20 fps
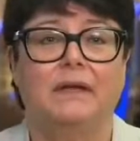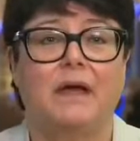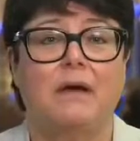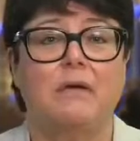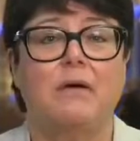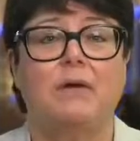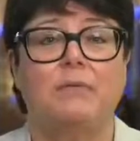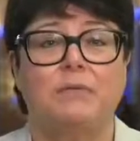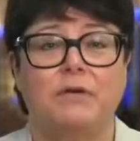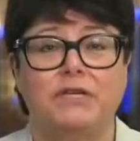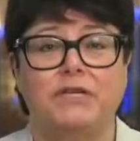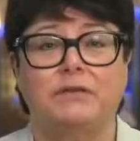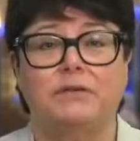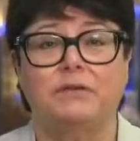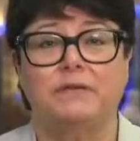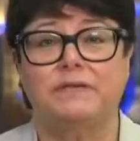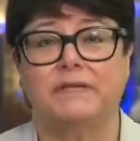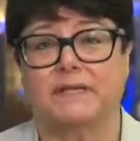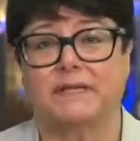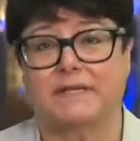Now I
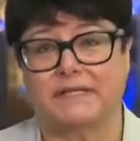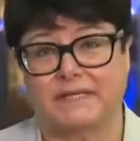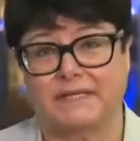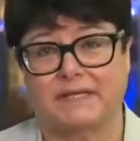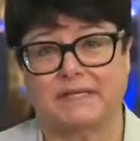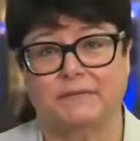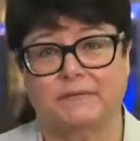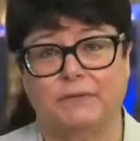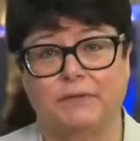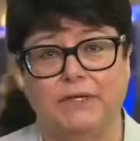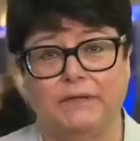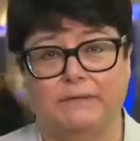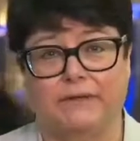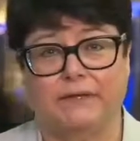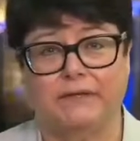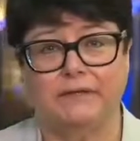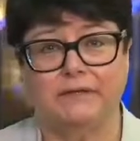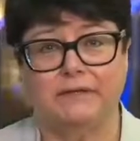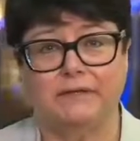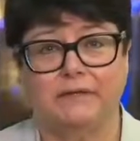wish you a successful
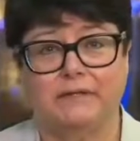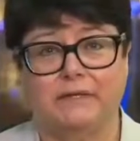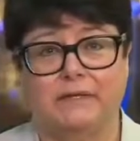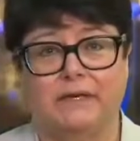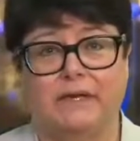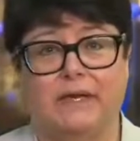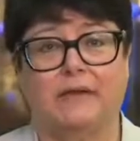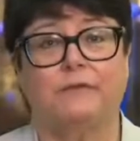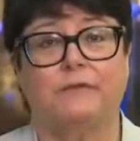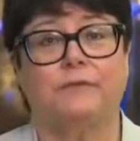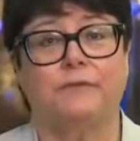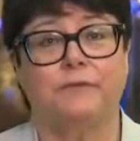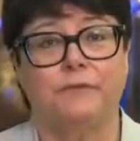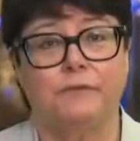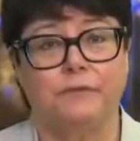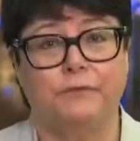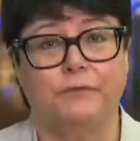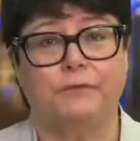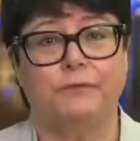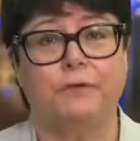event and
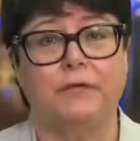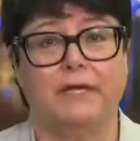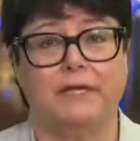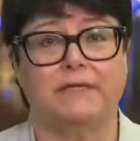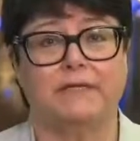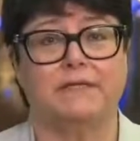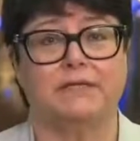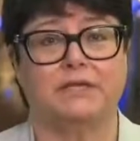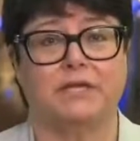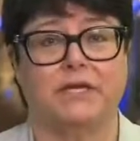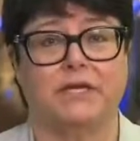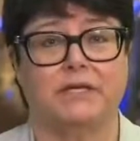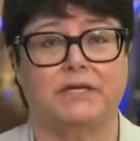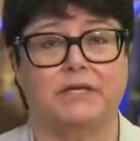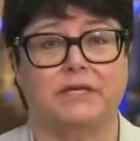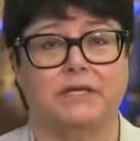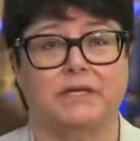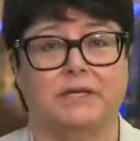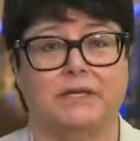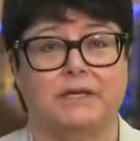fruitful
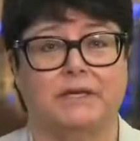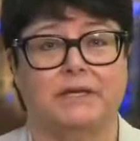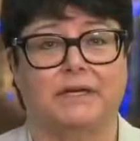exchange.